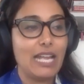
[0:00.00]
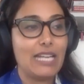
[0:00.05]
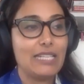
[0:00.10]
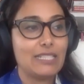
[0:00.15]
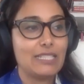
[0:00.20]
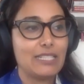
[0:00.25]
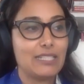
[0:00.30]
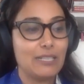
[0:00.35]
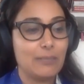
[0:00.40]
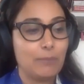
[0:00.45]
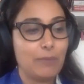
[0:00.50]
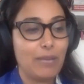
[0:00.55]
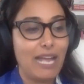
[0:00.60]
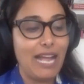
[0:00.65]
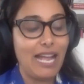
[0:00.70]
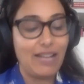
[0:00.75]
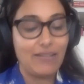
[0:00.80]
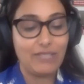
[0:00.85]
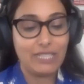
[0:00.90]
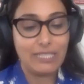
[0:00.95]
ended up
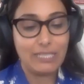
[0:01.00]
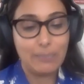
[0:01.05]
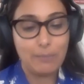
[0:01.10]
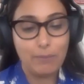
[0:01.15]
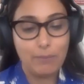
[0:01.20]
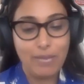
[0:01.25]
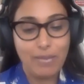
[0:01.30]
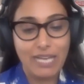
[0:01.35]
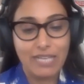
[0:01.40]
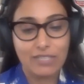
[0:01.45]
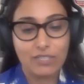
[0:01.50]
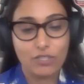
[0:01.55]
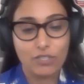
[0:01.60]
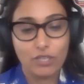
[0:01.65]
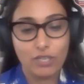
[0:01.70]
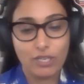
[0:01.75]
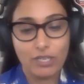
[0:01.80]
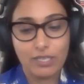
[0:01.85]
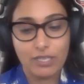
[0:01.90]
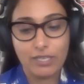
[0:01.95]
having an impact
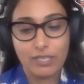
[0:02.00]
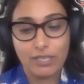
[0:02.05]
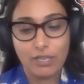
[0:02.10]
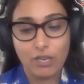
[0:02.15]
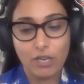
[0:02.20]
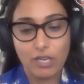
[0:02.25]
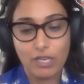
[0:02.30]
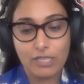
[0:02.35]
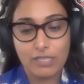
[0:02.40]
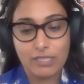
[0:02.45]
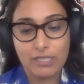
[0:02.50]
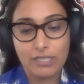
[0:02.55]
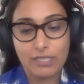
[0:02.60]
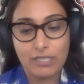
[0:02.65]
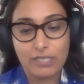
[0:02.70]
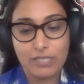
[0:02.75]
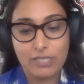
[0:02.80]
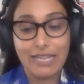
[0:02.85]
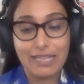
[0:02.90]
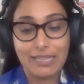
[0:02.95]
on
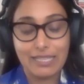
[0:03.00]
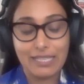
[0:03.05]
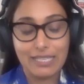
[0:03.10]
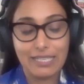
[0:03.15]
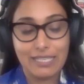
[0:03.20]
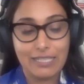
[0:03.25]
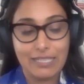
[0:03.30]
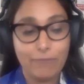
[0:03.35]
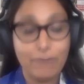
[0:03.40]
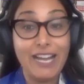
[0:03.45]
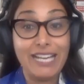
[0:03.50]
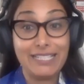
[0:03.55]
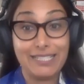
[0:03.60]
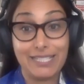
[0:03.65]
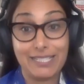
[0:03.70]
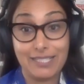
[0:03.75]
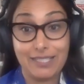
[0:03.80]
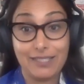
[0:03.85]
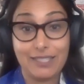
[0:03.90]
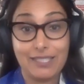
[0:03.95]
the
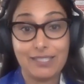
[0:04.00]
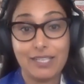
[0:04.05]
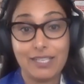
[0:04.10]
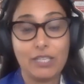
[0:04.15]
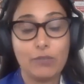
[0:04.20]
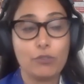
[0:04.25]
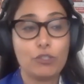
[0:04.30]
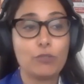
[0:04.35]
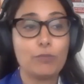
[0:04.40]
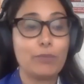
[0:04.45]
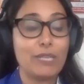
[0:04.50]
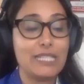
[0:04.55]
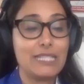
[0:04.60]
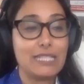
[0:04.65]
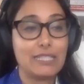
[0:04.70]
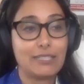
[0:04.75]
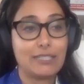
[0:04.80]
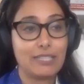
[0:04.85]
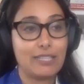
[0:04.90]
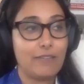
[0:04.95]
findings in the study, which
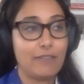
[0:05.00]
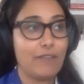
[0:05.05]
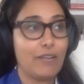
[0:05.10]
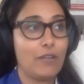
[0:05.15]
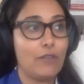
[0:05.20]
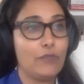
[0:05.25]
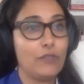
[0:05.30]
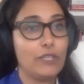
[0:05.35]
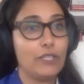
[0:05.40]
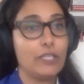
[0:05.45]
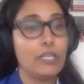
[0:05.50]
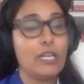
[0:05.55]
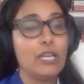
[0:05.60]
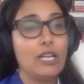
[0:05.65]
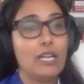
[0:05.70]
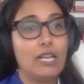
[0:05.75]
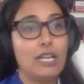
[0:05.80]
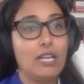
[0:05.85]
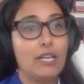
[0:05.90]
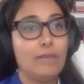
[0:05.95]
basically they found that
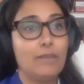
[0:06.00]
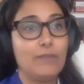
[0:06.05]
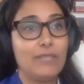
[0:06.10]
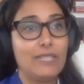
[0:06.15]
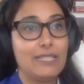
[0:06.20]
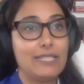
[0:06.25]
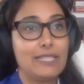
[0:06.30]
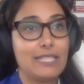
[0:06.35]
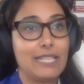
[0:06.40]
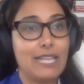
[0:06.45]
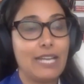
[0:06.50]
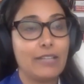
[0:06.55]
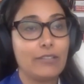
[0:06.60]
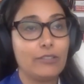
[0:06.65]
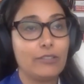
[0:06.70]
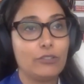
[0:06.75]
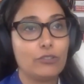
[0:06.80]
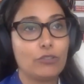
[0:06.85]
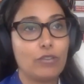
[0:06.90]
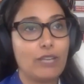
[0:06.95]
in
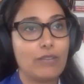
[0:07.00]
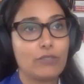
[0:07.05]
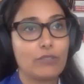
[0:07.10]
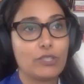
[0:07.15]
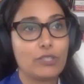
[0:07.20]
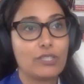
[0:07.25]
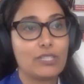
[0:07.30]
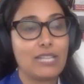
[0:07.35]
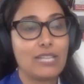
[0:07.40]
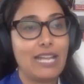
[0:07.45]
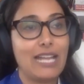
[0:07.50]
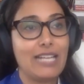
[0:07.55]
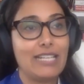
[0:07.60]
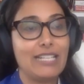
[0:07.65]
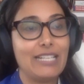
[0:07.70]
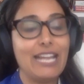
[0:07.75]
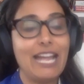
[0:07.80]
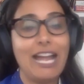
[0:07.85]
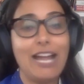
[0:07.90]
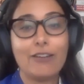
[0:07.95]
Seattle, drivers had
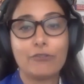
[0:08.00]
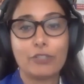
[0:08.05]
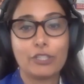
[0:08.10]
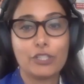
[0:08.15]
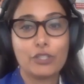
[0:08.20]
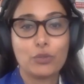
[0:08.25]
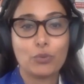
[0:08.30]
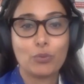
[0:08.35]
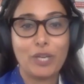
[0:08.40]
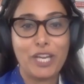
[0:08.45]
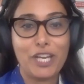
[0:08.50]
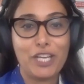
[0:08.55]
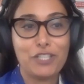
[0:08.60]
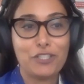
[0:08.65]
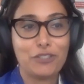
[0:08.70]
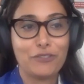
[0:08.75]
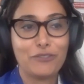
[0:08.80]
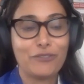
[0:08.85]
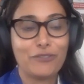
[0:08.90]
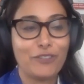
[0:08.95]
an average
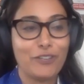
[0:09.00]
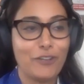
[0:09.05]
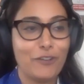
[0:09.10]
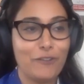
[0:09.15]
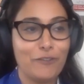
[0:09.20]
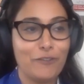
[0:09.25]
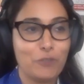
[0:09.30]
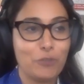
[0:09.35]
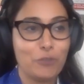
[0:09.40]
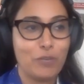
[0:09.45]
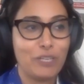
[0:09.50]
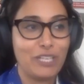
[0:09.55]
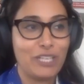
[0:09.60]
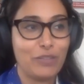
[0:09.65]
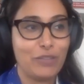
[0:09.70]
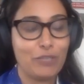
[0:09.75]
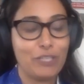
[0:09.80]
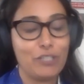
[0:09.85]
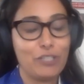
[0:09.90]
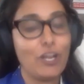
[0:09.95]
wage of
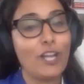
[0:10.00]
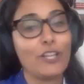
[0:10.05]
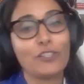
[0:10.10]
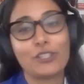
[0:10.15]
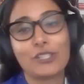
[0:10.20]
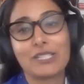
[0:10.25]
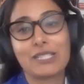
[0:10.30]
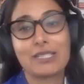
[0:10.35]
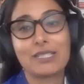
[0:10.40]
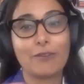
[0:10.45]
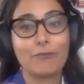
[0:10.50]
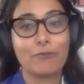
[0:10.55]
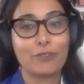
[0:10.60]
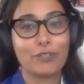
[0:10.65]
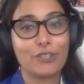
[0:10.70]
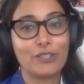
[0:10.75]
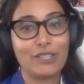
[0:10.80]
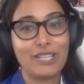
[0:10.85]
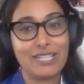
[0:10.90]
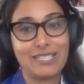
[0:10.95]
$23, except
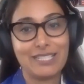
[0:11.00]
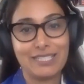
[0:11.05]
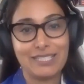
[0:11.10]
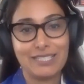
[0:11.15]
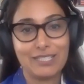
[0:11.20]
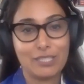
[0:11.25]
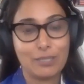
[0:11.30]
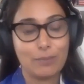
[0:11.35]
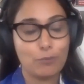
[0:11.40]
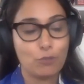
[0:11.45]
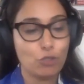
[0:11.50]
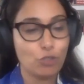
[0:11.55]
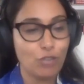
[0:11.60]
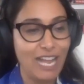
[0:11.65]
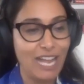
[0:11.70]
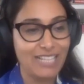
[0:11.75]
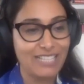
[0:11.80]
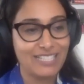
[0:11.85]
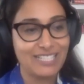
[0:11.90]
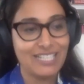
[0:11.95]
for they didn't
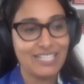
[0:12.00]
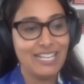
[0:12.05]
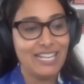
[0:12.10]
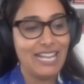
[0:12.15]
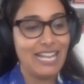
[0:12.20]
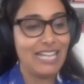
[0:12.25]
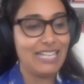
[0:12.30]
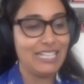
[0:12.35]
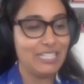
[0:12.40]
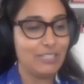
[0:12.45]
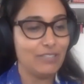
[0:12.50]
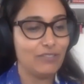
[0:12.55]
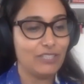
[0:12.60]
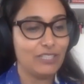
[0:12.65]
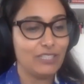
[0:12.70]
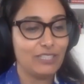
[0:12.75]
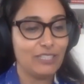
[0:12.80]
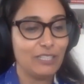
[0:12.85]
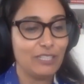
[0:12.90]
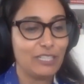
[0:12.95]
subtract any of
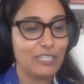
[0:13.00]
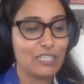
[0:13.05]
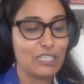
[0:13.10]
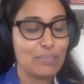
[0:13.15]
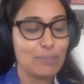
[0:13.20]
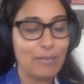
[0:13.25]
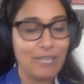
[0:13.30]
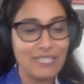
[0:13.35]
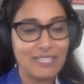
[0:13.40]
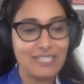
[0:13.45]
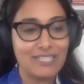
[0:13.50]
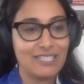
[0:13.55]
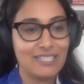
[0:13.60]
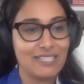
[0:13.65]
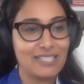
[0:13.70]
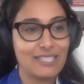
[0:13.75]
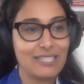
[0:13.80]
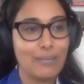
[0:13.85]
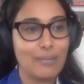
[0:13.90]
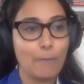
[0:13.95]
the
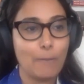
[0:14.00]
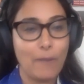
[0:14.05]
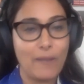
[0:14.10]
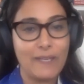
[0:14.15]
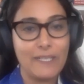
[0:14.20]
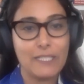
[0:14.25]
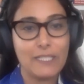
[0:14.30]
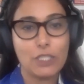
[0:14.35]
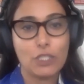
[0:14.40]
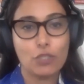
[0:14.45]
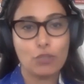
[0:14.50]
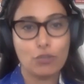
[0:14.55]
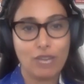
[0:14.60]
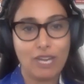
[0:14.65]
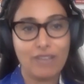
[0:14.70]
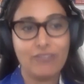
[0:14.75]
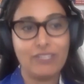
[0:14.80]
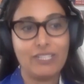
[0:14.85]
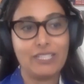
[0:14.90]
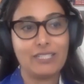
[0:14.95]
expenses that went into
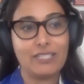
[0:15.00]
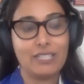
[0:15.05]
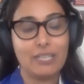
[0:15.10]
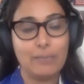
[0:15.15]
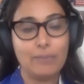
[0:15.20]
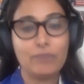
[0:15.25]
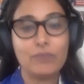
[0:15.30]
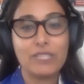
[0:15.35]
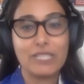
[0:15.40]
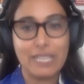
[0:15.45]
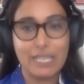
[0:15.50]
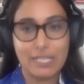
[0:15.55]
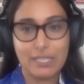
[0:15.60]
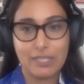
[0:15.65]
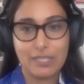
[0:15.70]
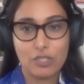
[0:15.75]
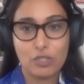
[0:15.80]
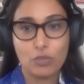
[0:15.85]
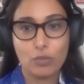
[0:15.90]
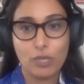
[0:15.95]
driving to get
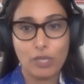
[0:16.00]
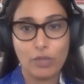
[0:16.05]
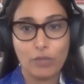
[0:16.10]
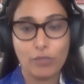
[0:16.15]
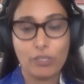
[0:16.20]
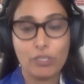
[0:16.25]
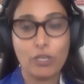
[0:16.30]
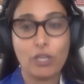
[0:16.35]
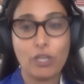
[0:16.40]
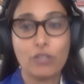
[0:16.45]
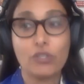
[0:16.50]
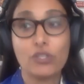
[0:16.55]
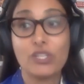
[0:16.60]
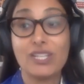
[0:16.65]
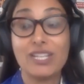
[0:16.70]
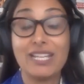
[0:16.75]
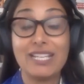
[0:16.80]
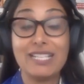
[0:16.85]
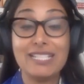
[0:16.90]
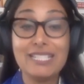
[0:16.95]
at this $23.
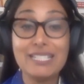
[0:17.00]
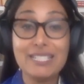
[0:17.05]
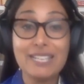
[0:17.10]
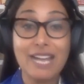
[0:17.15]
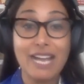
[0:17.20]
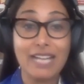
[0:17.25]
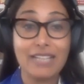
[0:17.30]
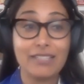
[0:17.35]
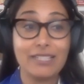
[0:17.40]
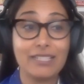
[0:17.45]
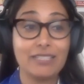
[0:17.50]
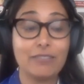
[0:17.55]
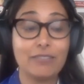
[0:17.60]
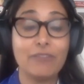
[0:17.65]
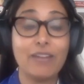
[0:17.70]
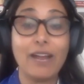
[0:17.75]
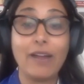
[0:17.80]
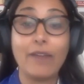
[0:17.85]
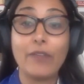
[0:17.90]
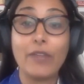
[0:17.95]
And they didn't highlight the
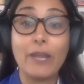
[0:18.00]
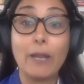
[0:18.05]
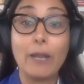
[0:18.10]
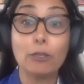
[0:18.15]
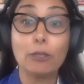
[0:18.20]
fact that